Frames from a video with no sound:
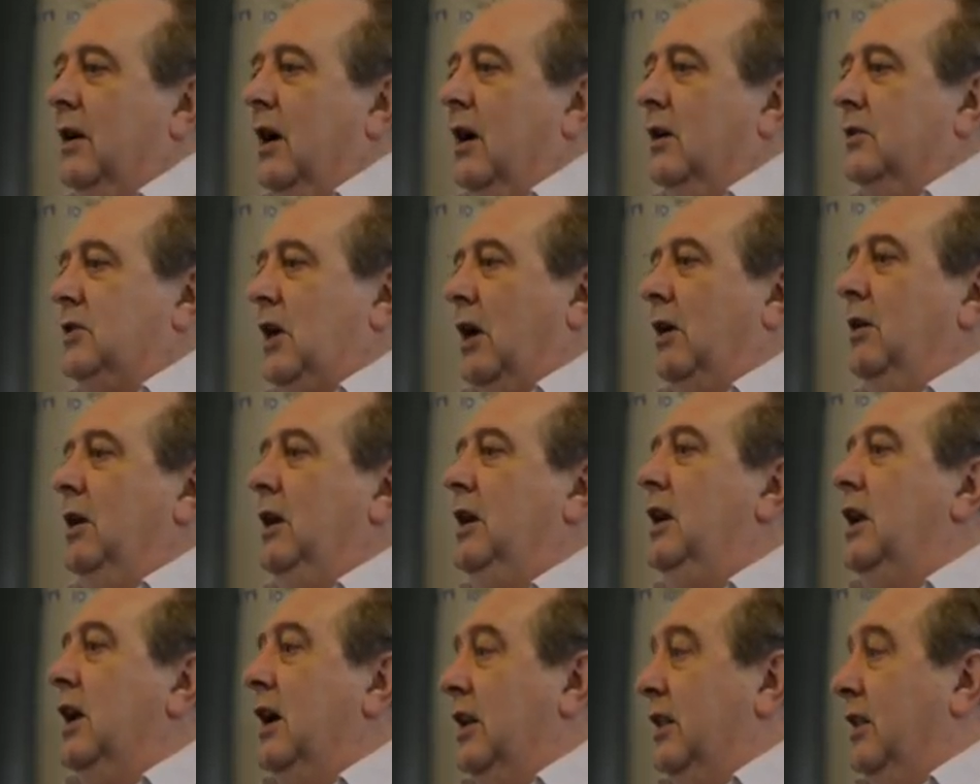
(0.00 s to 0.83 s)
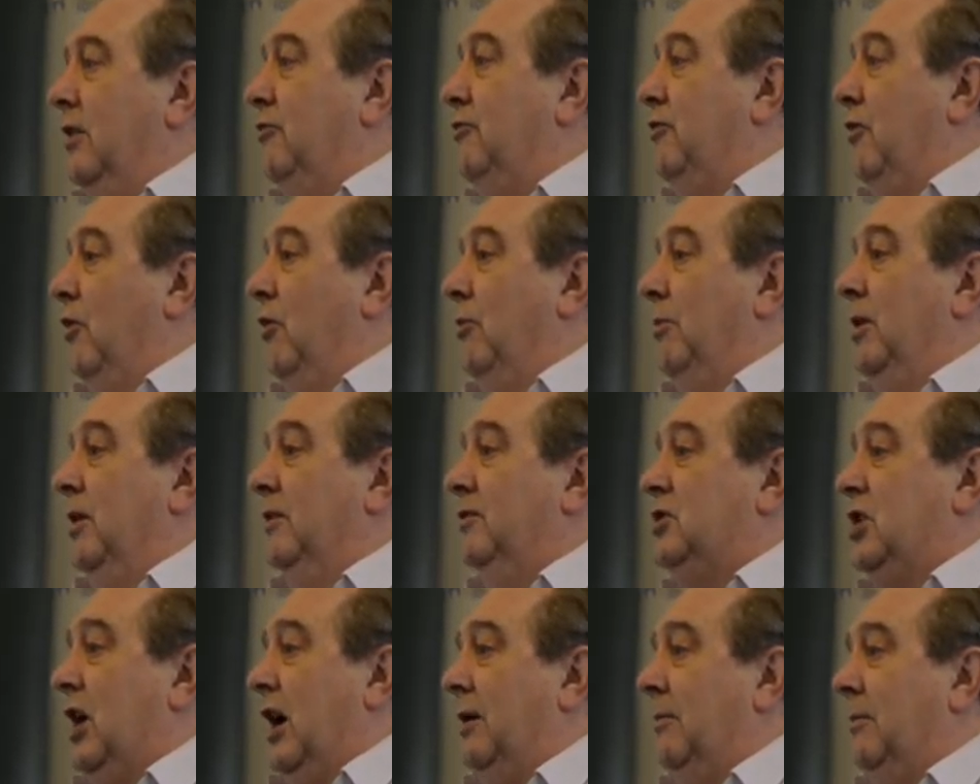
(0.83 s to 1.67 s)
has only learned the
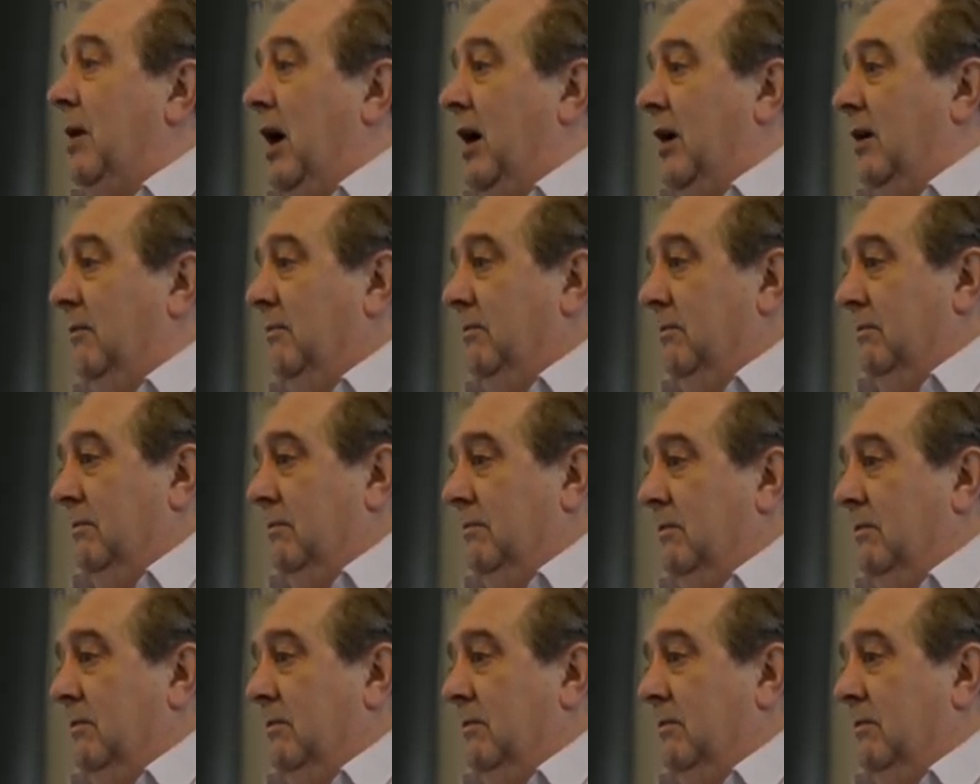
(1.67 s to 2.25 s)
4-move checkmate.